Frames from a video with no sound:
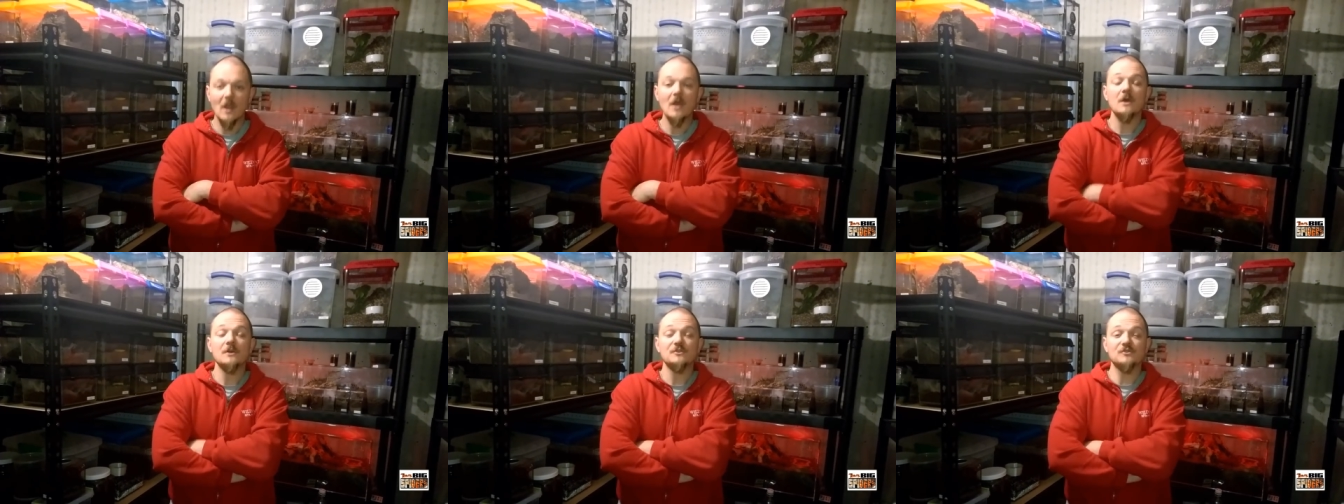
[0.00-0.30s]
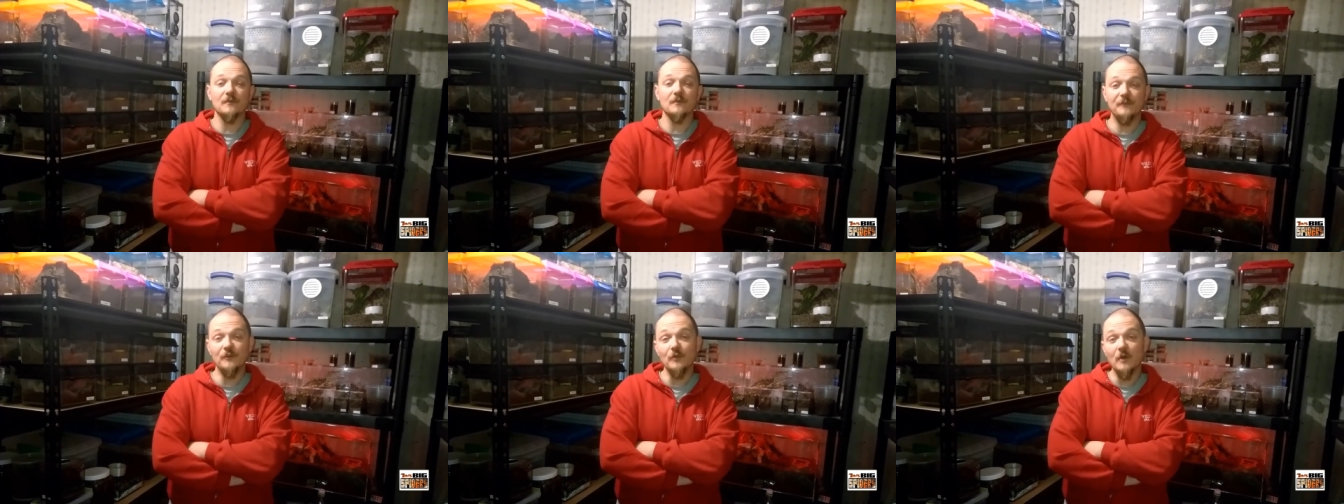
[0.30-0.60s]

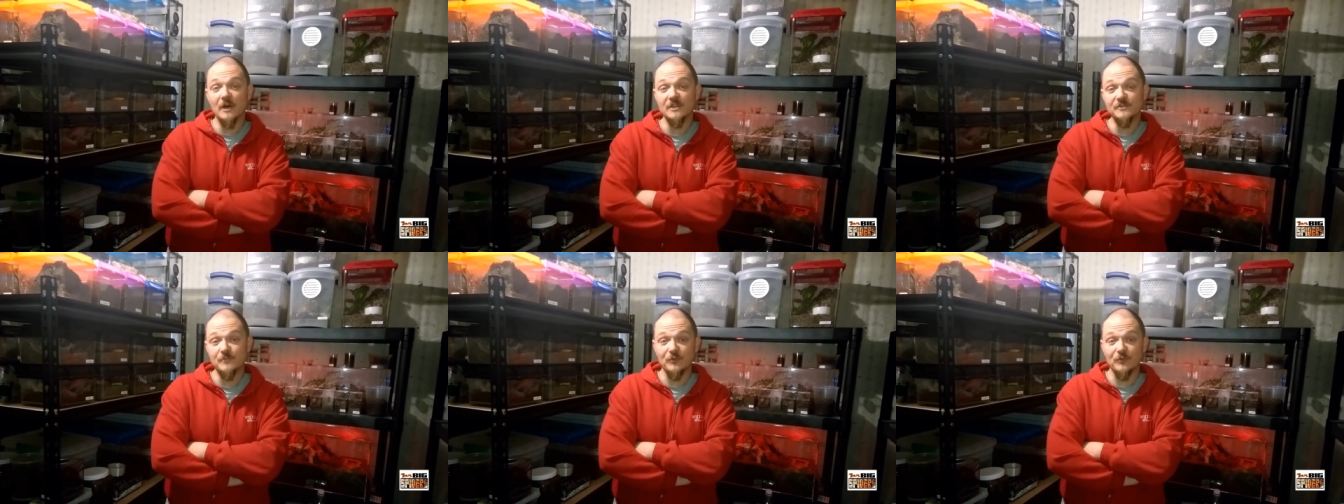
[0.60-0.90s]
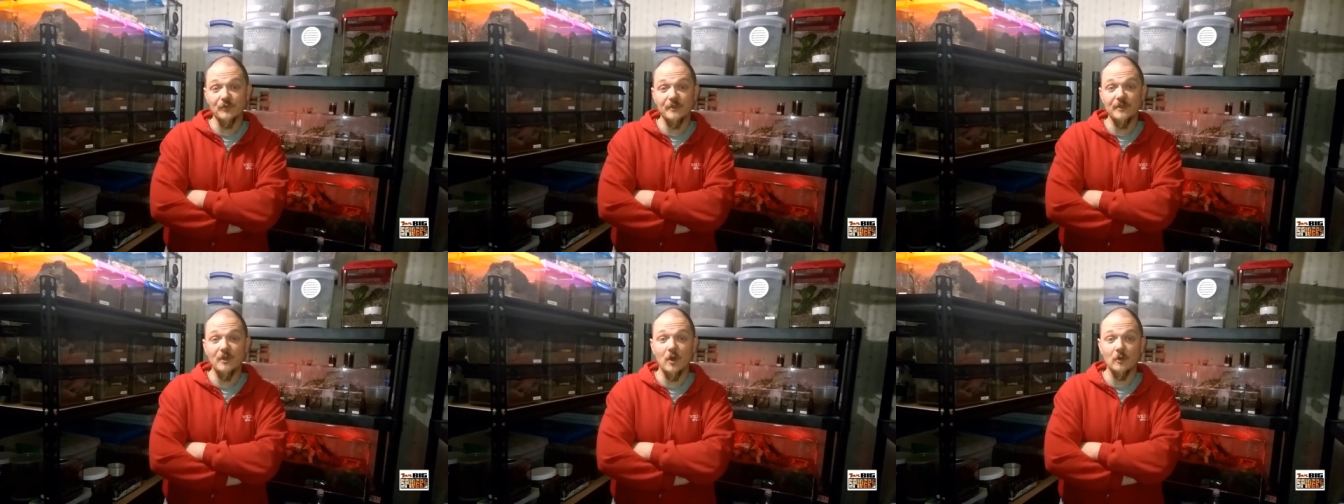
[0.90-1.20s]
So a few
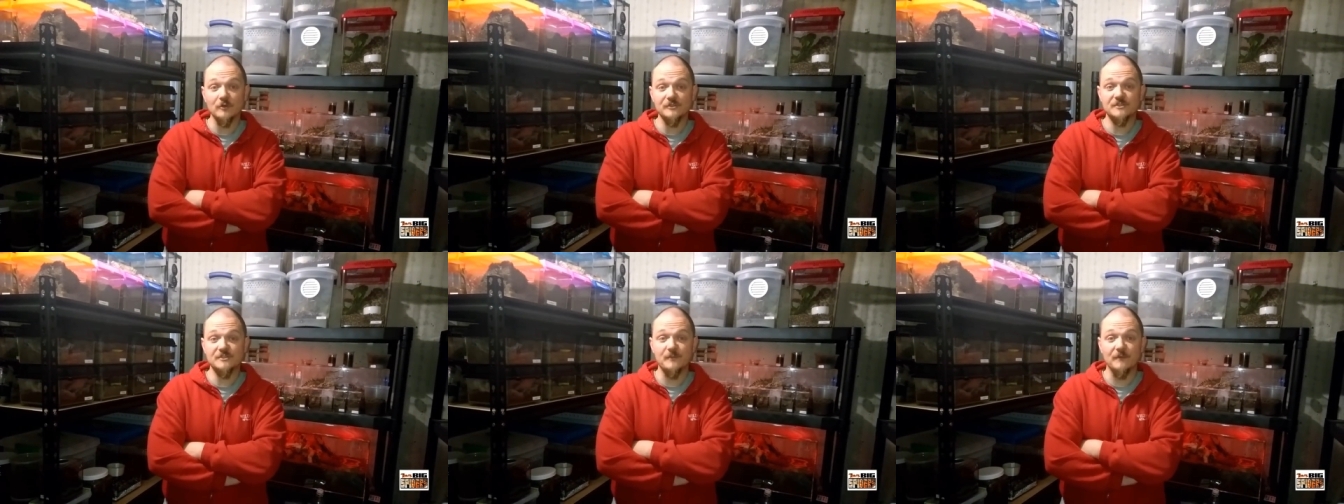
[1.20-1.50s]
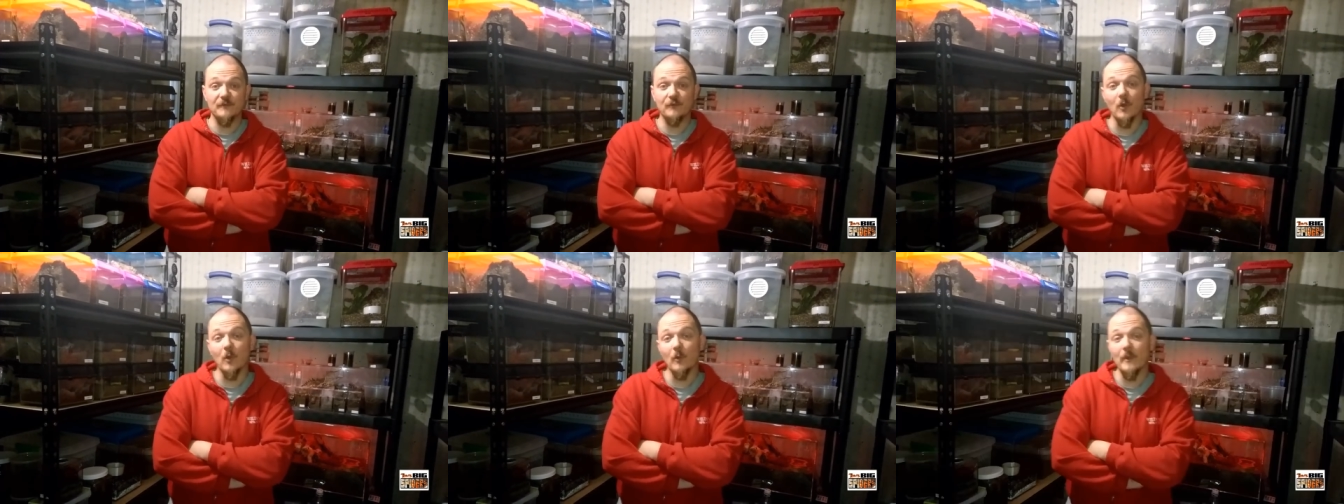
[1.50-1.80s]
husbandry notes
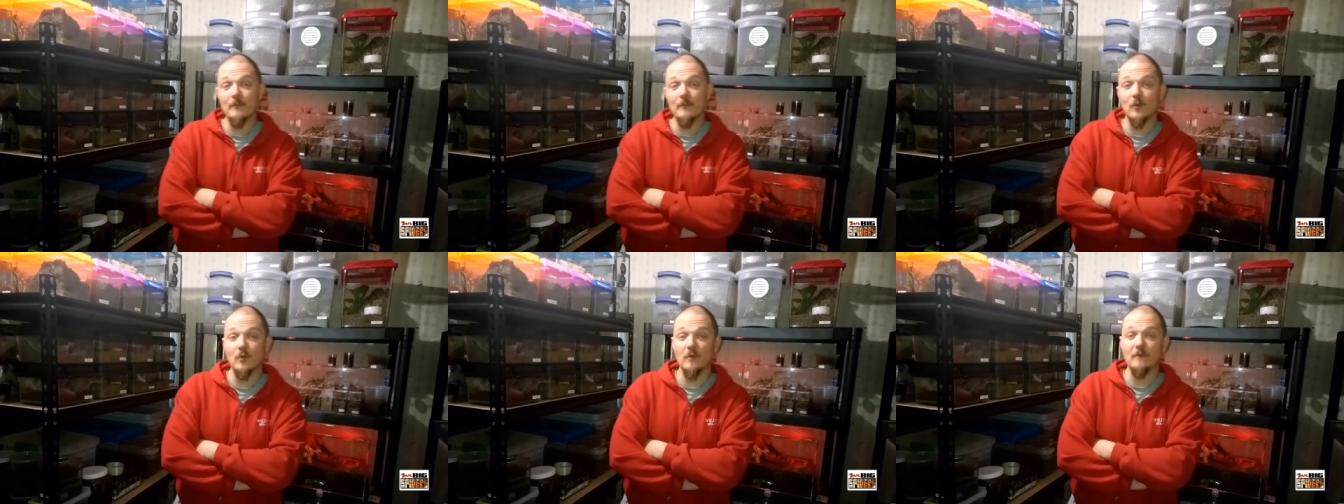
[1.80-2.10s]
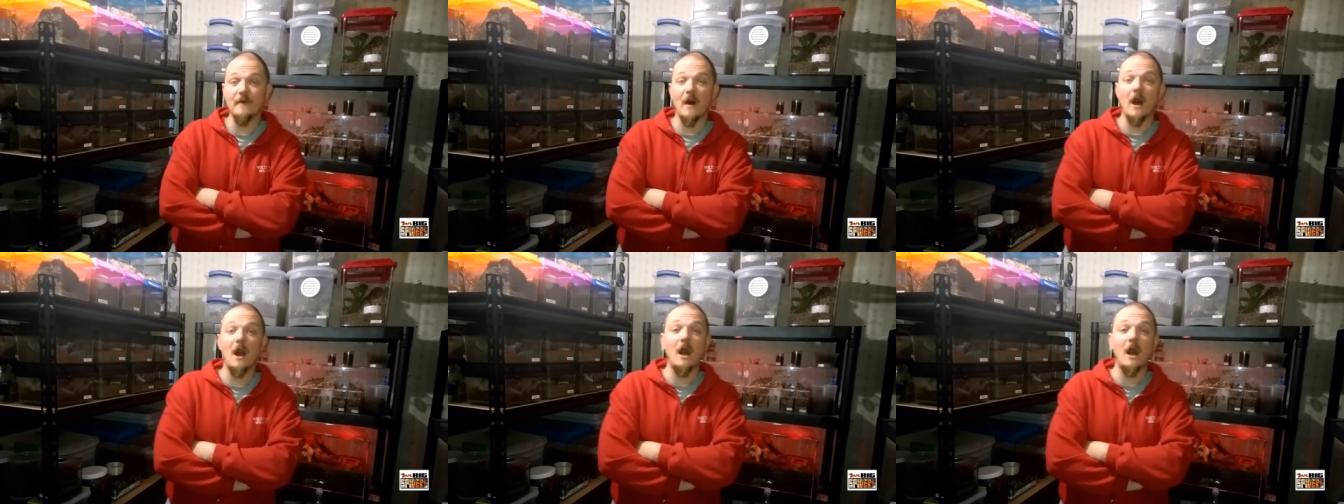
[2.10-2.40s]
before we
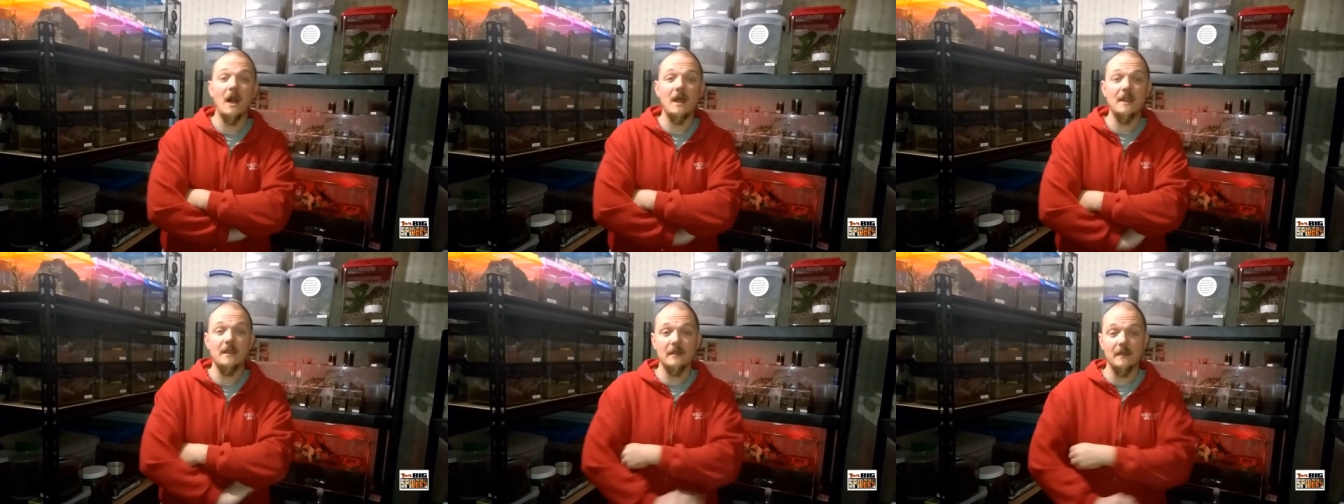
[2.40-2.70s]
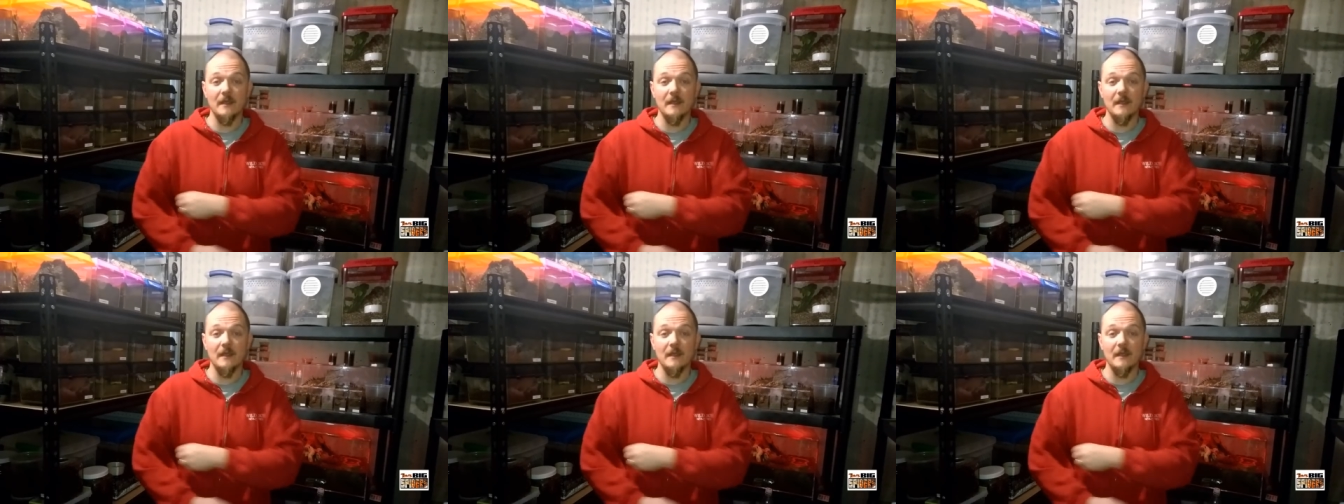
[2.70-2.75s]
move on,